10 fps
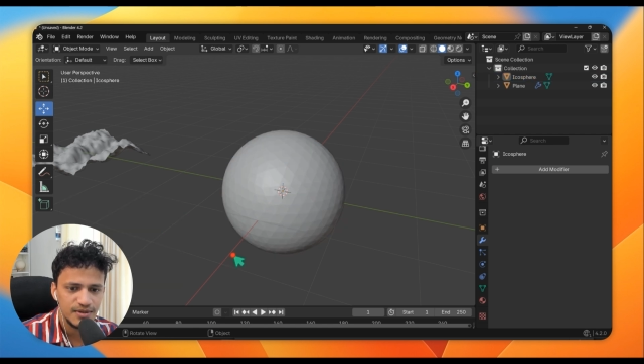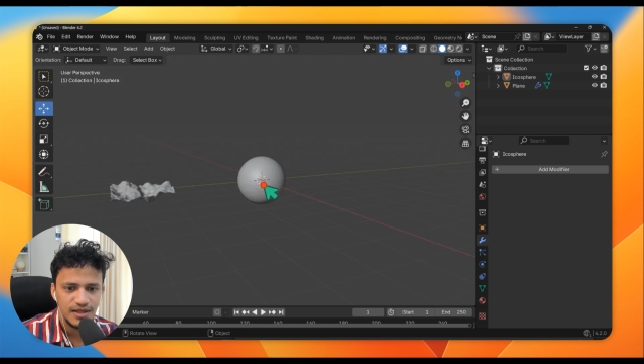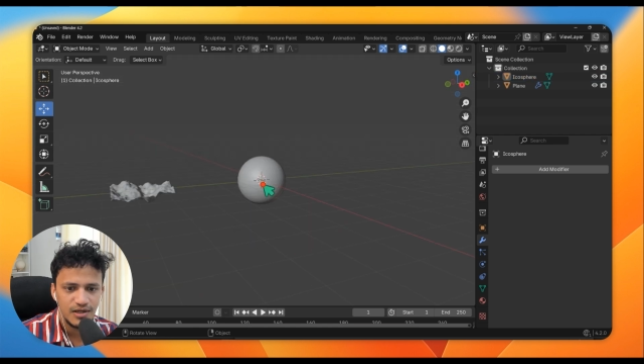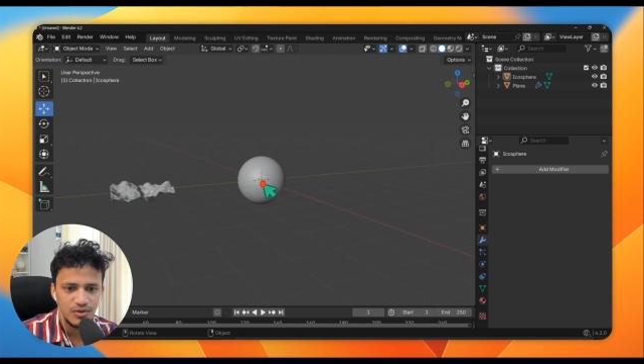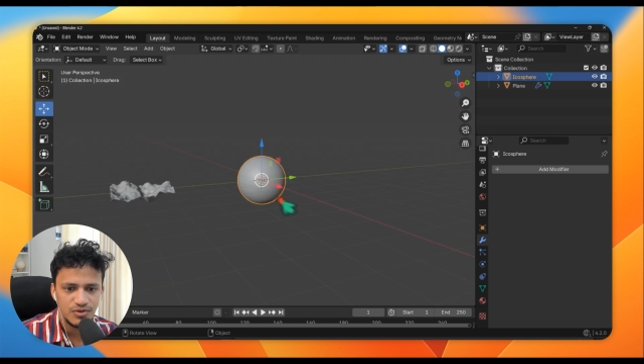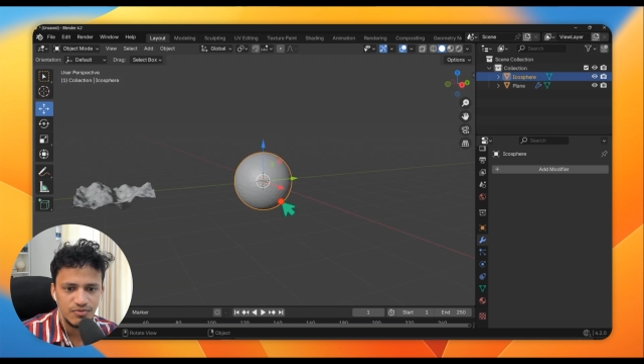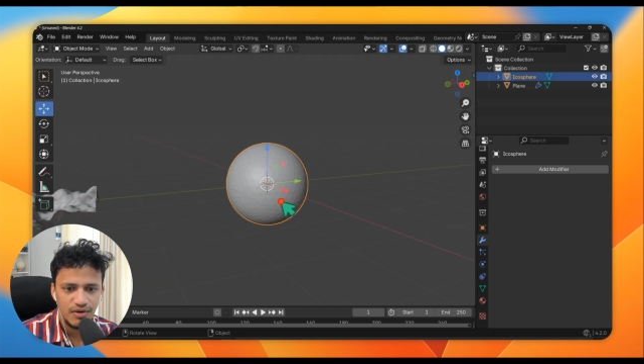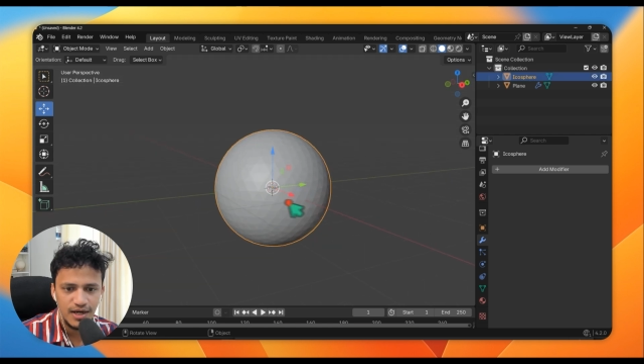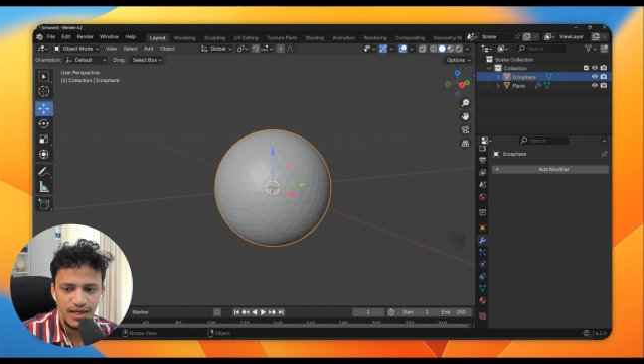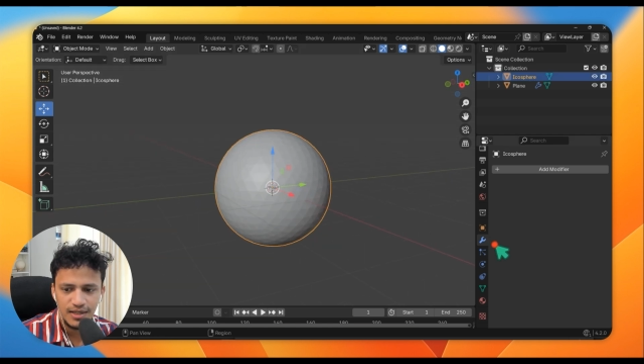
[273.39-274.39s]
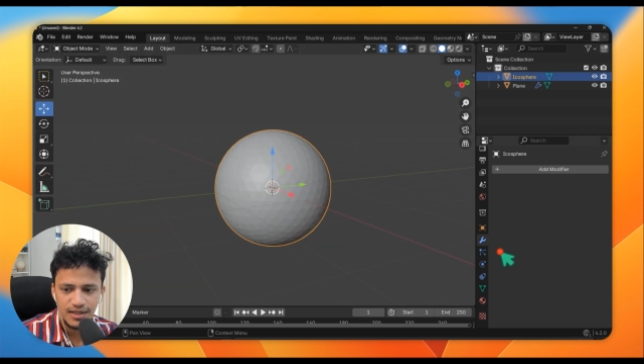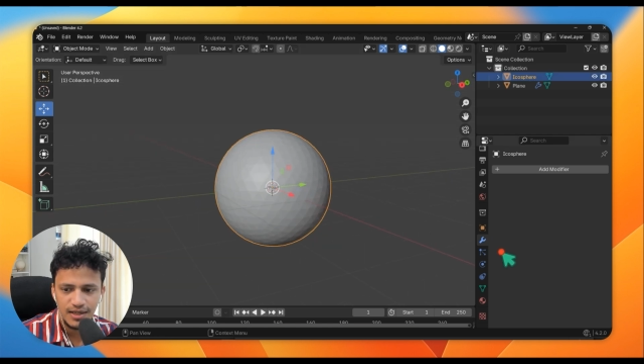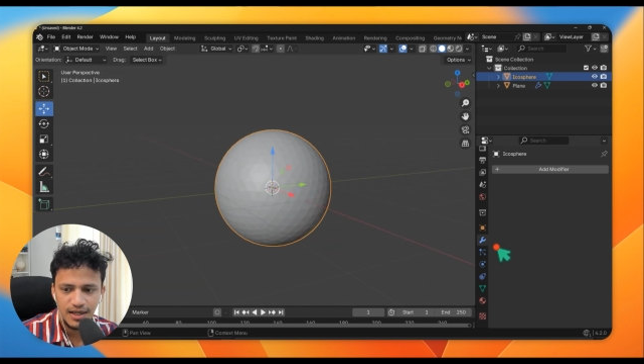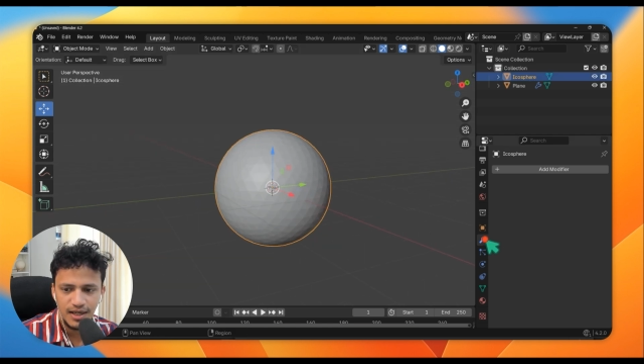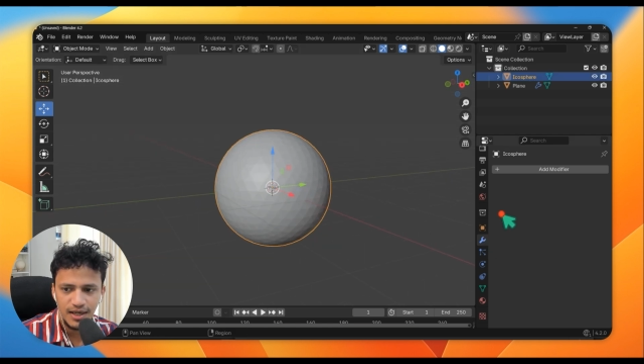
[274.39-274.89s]
That looks fine
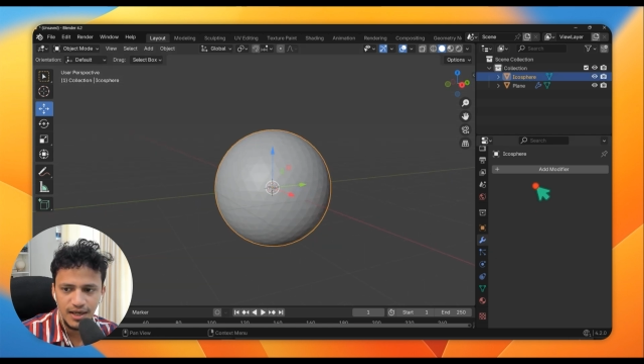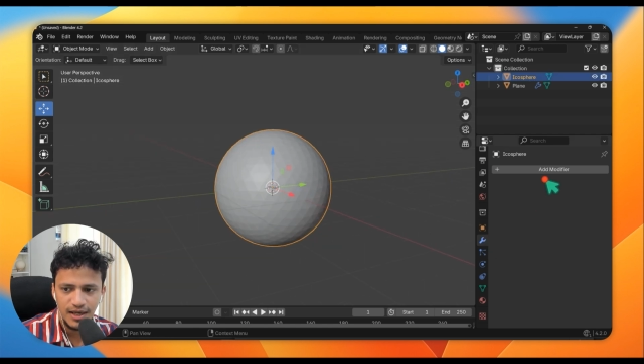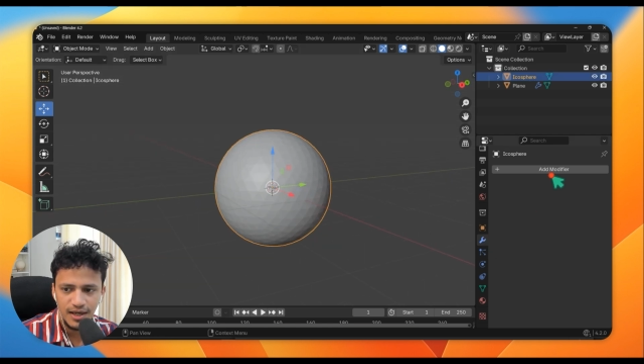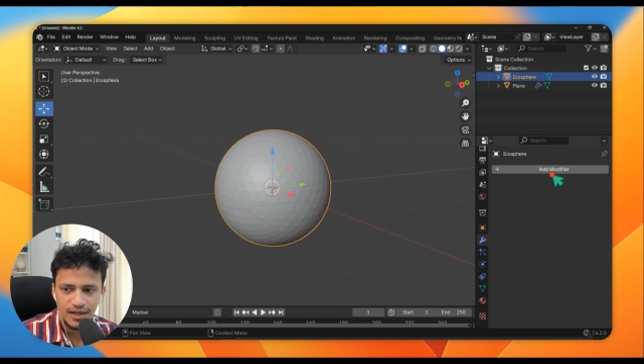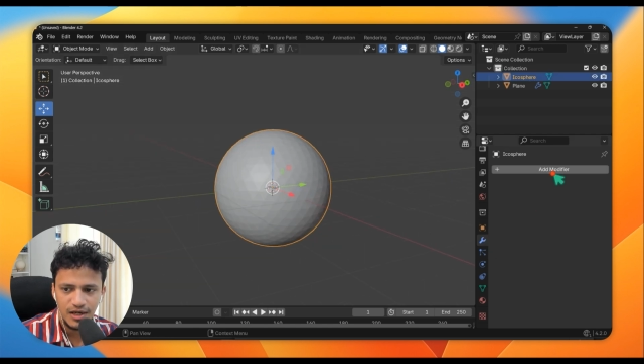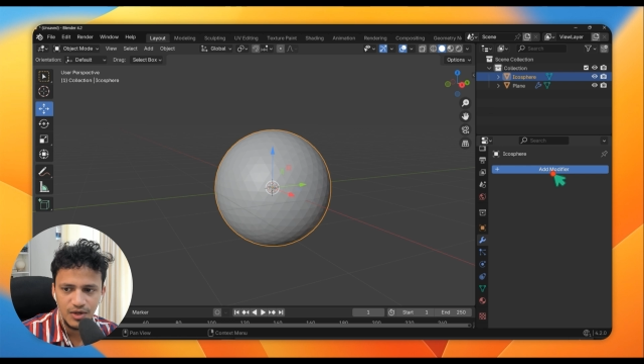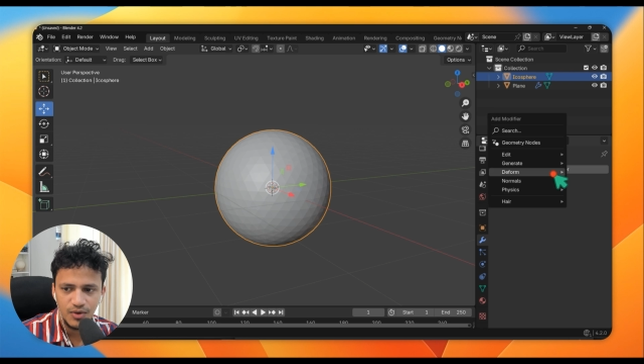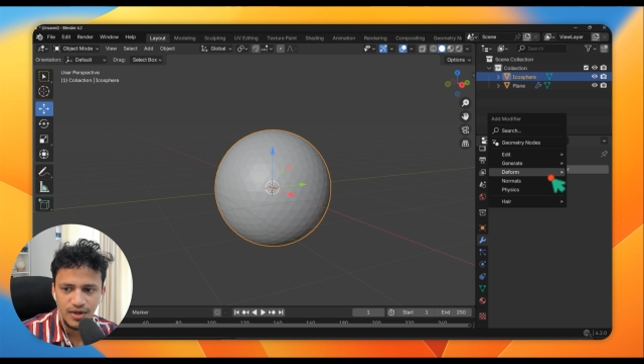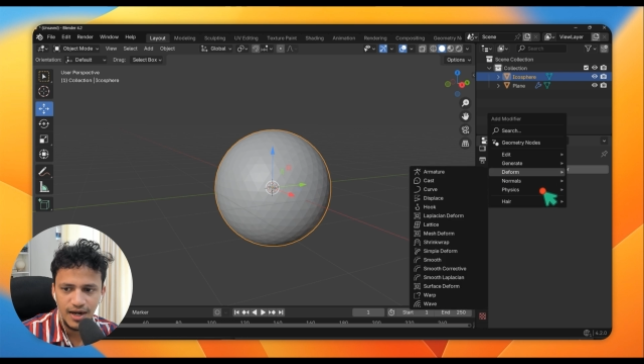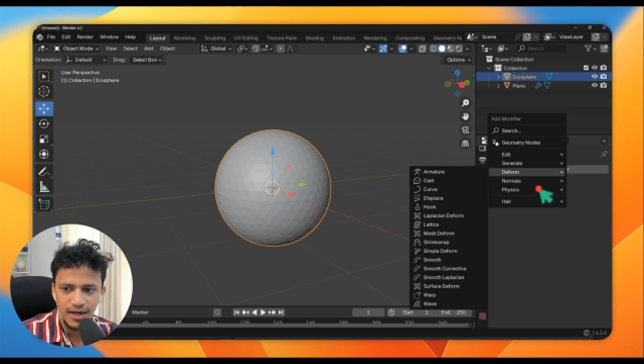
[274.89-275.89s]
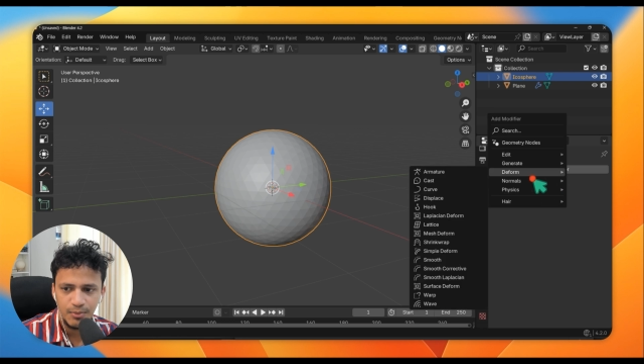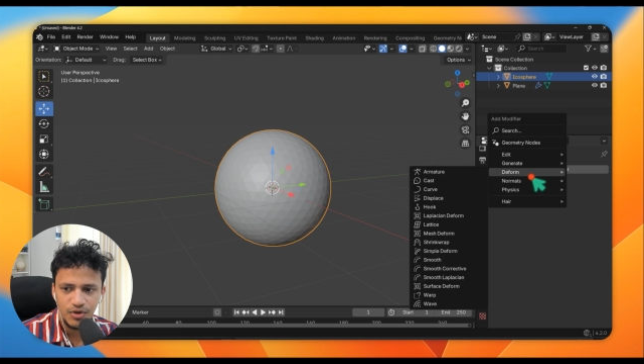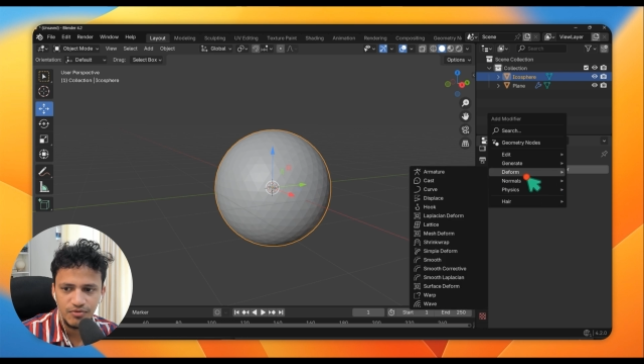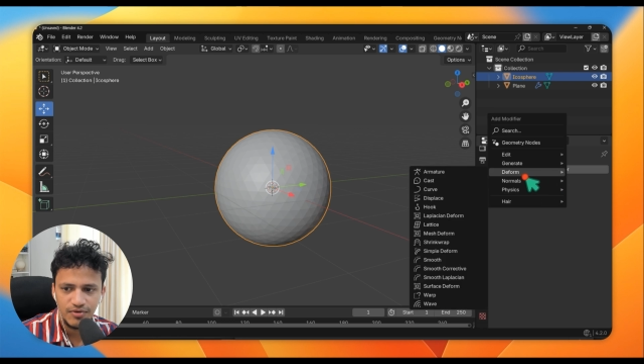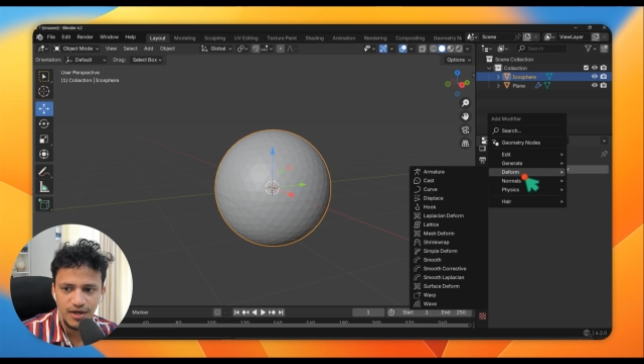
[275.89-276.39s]
and click on add
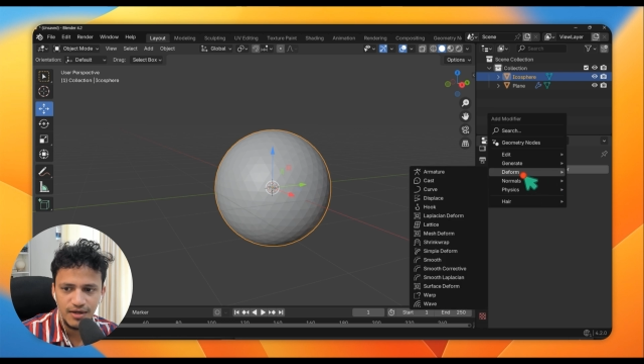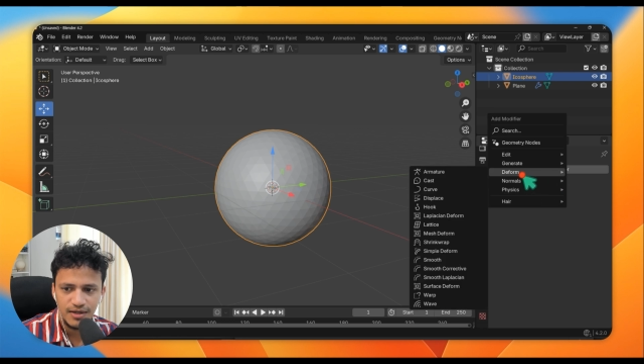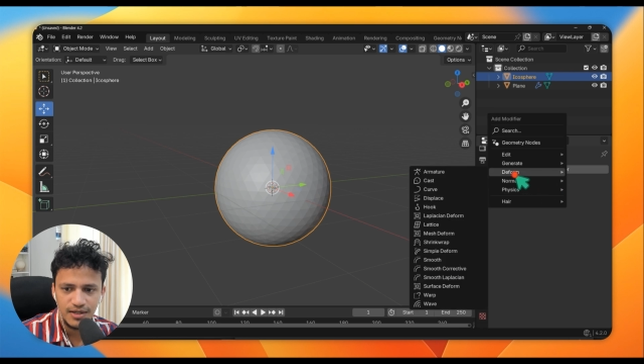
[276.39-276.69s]
modifier,